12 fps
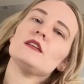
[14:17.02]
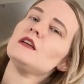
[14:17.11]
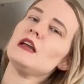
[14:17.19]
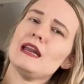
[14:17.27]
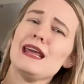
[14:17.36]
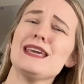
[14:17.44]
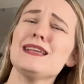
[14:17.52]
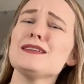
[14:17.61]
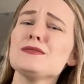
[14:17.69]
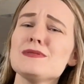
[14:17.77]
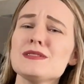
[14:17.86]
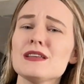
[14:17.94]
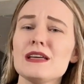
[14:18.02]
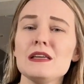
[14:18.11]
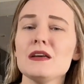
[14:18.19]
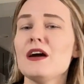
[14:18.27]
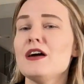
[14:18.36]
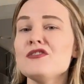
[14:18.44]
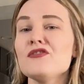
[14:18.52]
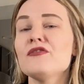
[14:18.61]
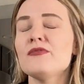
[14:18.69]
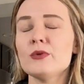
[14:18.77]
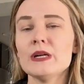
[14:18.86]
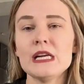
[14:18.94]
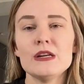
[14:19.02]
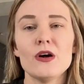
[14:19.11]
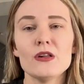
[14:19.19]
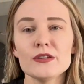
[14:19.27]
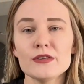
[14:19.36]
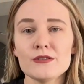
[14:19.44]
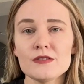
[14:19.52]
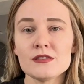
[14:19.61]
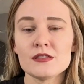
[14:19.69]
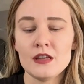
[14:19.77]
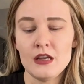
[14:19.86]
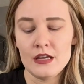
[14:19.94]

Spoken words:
And I think this was like under $40.